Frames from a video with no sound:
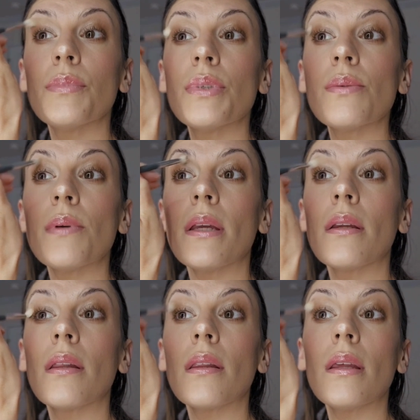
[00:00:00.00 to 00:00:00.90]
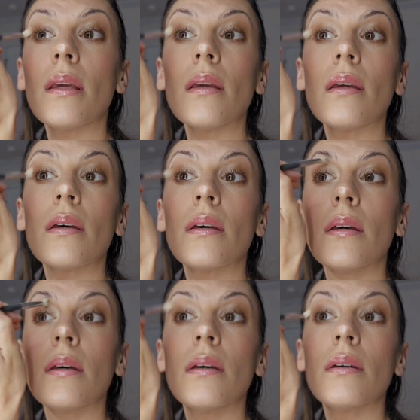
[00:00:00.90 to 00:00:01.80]
between the
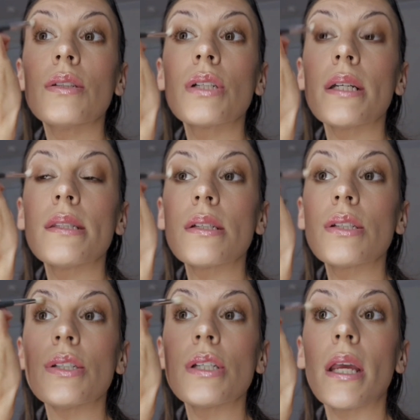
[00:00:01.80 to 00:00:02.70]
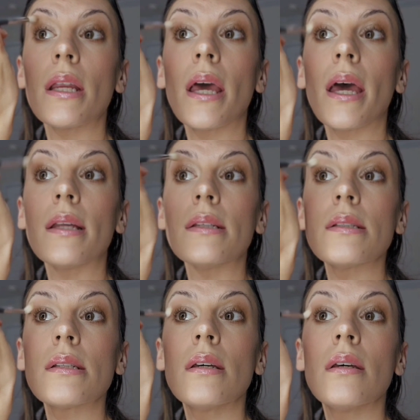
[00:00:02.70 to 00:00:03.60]
transition shade
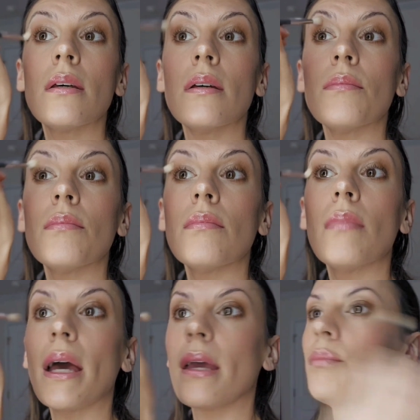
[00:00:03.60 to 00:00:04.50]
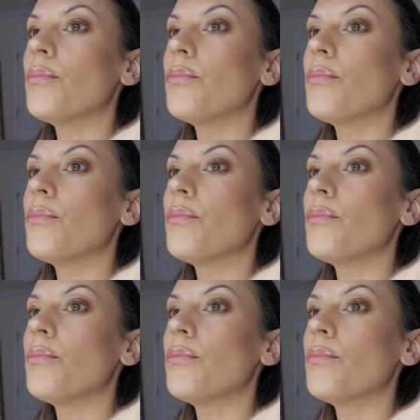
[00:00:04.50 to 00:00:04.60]
and my